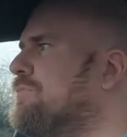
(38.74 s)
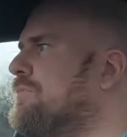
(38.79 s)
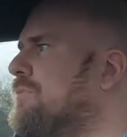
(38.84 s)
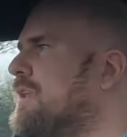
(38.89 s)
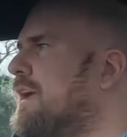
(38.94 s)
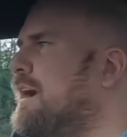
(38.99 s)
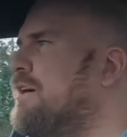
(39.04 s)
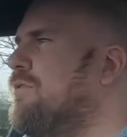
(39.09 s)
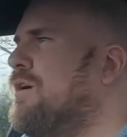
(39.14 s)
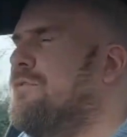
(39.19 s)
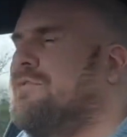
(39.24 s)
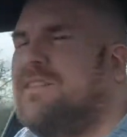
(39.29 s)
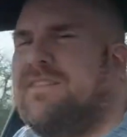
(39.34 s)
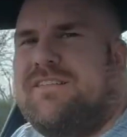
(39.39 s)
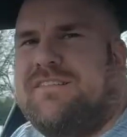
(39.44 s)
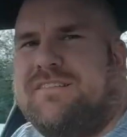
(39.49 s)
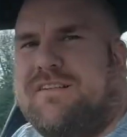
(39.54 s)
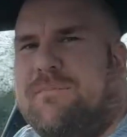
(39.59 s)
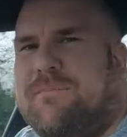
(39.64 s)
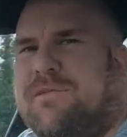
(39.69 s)
However,
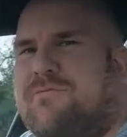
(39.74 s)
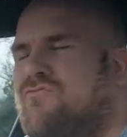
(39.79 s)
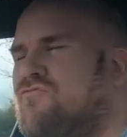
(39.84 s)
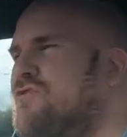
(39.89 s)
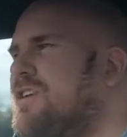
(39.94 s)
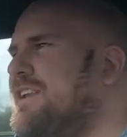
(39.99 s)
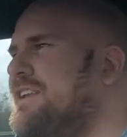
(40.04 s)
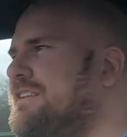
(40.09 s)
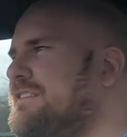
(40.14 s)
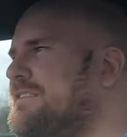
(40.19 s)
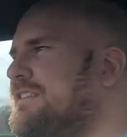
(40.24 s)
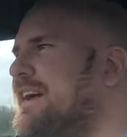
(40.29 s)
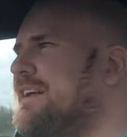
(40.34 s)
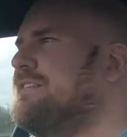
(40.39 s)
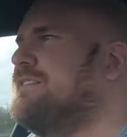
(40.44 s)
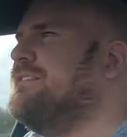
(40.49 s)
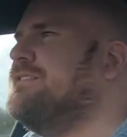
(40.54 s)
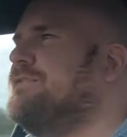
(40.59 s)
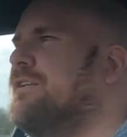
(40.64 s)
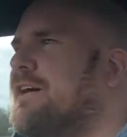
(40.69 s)
there's something really
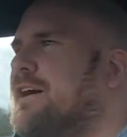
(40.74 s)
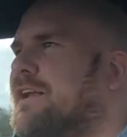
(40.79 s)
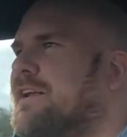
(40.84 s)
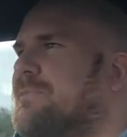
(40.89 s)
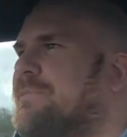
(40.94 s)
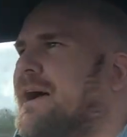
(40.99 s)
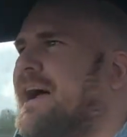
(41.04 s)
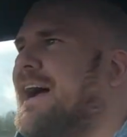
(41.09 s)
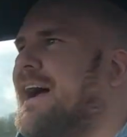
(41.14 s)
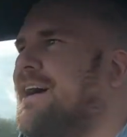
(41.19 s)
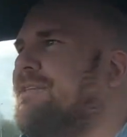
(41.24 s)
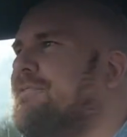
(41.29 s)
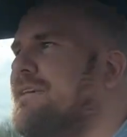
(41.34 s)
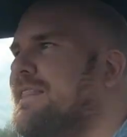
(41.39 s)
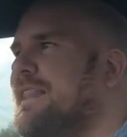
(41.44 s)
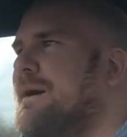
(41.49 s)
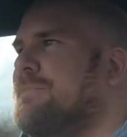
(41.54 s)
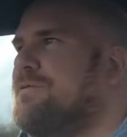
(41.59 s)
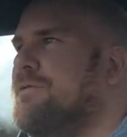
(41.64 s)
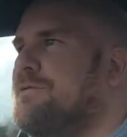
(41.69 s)
satisfying about having
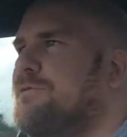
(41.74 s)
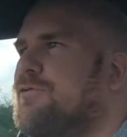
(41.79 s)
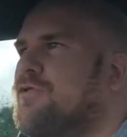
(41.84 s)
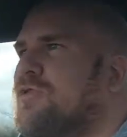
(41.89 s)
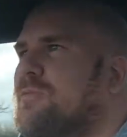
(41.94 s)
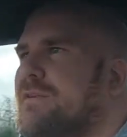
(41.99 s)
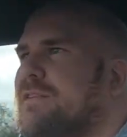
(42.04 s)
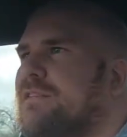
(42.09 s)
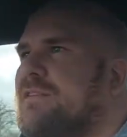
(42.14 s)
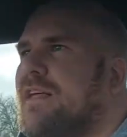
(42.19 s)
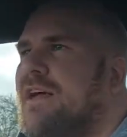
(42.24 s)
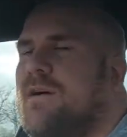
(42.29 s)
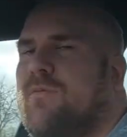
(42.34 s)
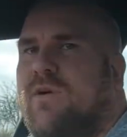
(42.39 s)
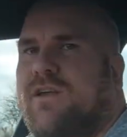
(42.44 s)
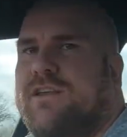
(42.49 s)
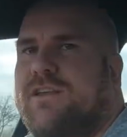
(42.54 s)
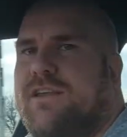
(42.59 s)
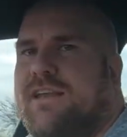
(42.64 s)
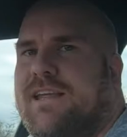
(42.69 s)
that performance there
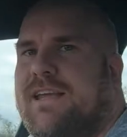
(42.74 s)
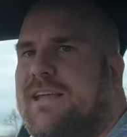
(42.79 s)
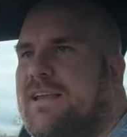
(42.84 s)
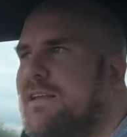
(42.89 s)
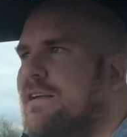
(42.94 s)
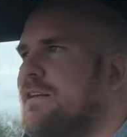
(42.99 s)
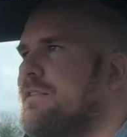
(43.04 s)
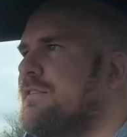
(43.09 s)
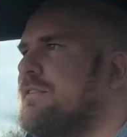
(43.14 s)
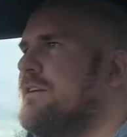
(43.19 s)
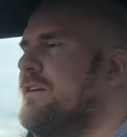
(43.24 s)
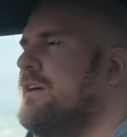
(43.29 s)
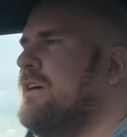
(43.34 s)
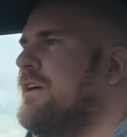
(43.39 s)
when you need it,